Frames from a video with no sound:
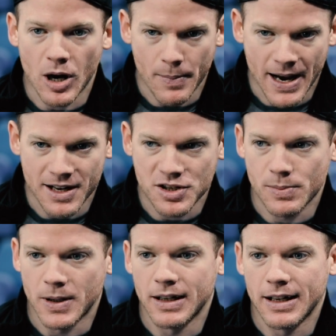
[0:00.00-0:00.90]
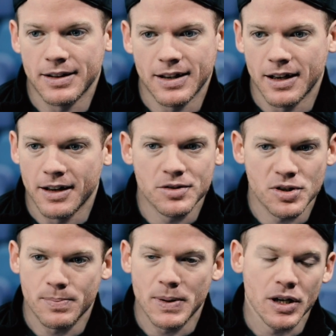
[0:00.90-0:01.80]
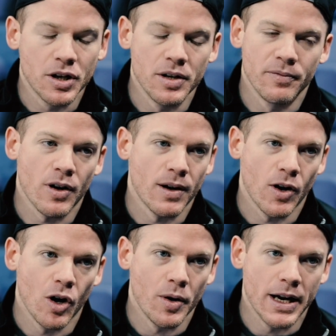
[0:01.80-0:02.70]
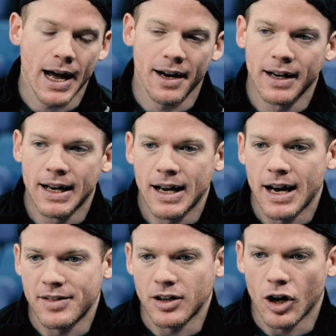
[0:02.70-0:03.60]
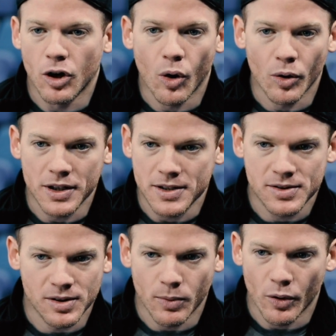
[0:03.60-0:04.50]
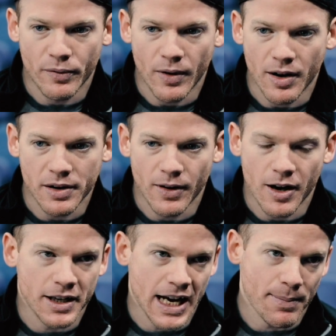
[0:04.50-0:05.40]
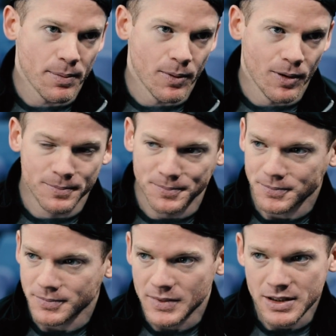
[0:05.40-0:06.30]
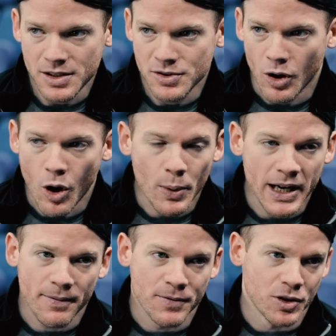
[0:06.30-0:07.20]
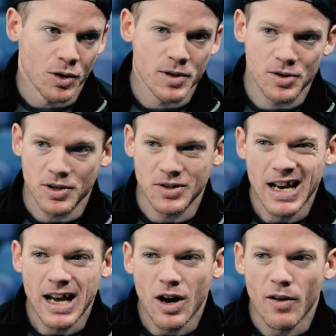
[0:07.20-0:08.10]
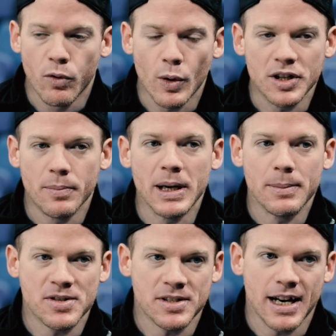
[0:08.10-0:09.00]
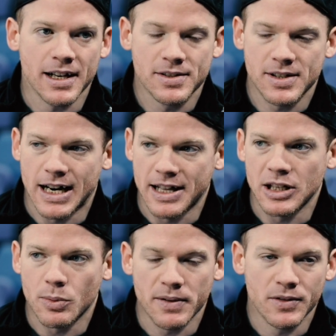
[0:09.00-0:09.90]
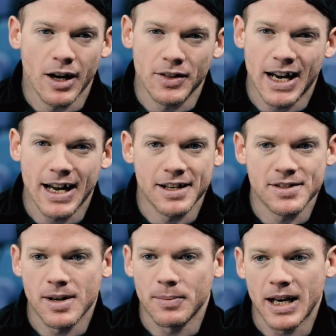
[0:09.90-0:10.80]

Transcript: management, and then just being good in front of our own net. I think our goalies, they're both very, very capable. So all we have to do is just avoid the big mistakes. And I think we've done that. In some